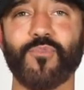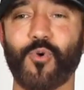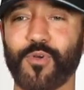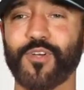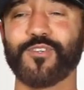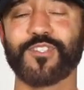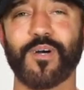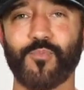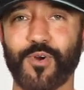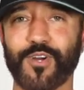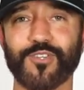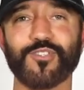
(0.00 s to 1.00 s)
or there's
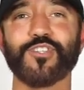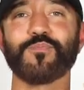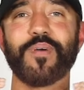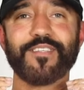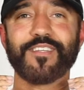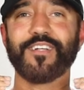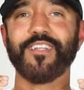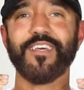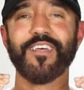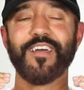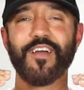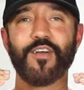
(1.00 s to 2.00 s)
somewhere it's just
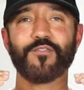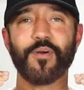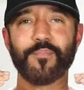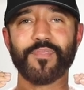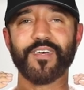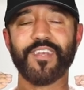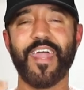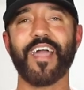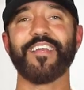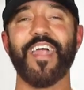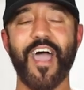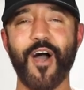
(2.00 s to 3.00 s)
basically from the
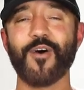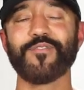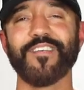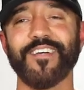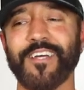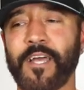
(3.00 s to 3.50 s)
neck down